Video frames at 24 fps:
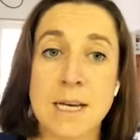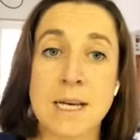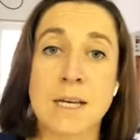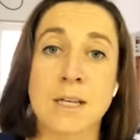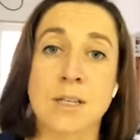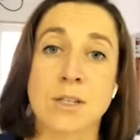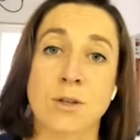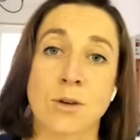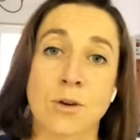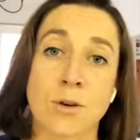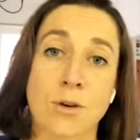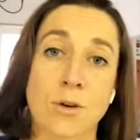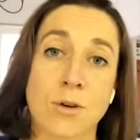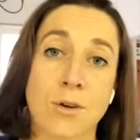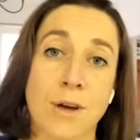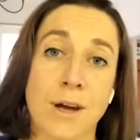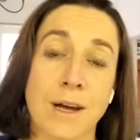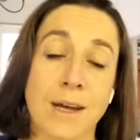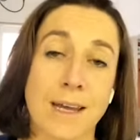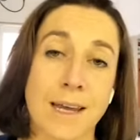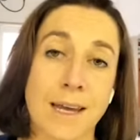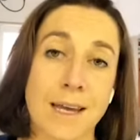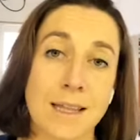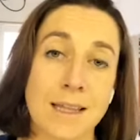So
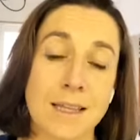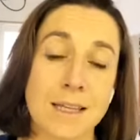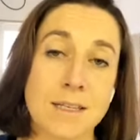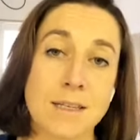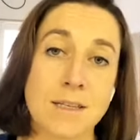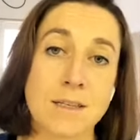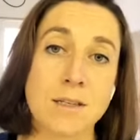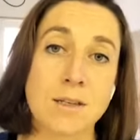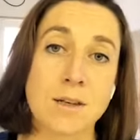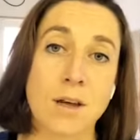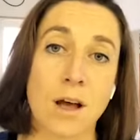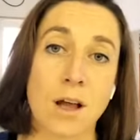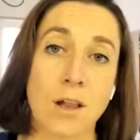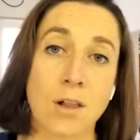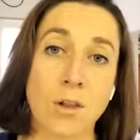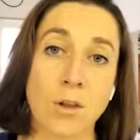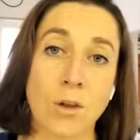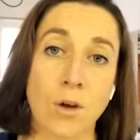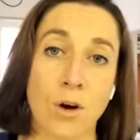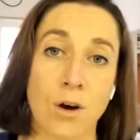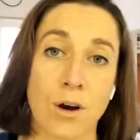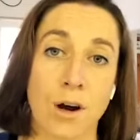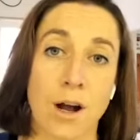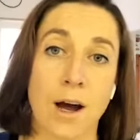again, this is a
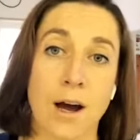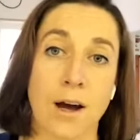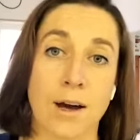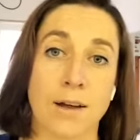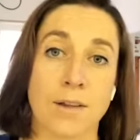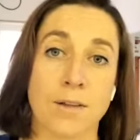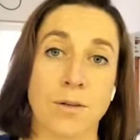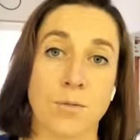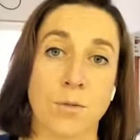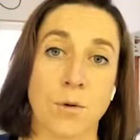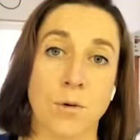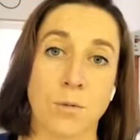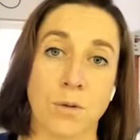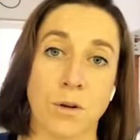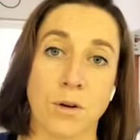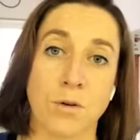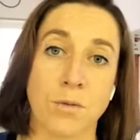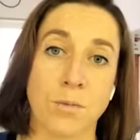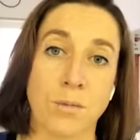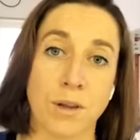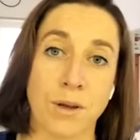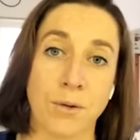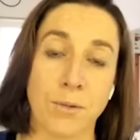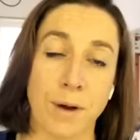lot higher than what we
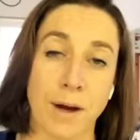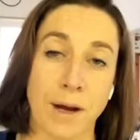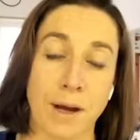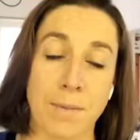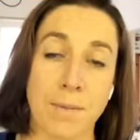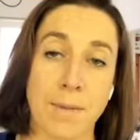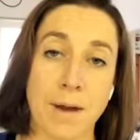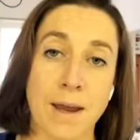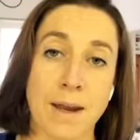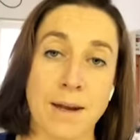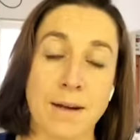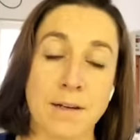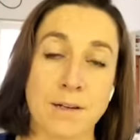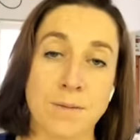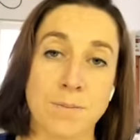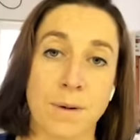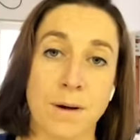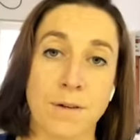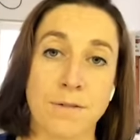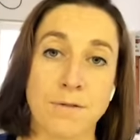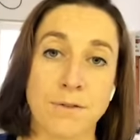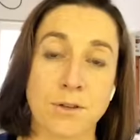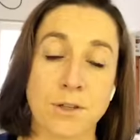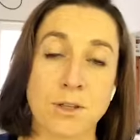normally recommend,
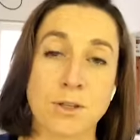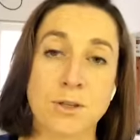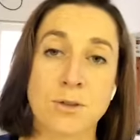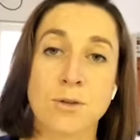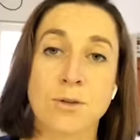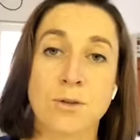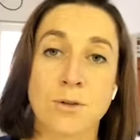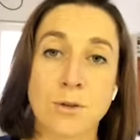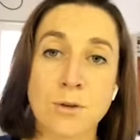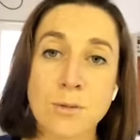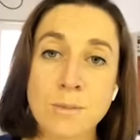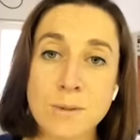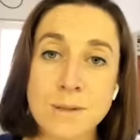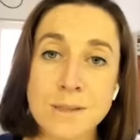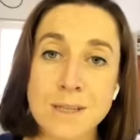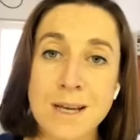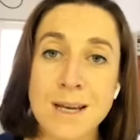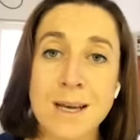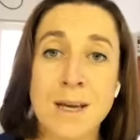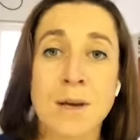but for soups,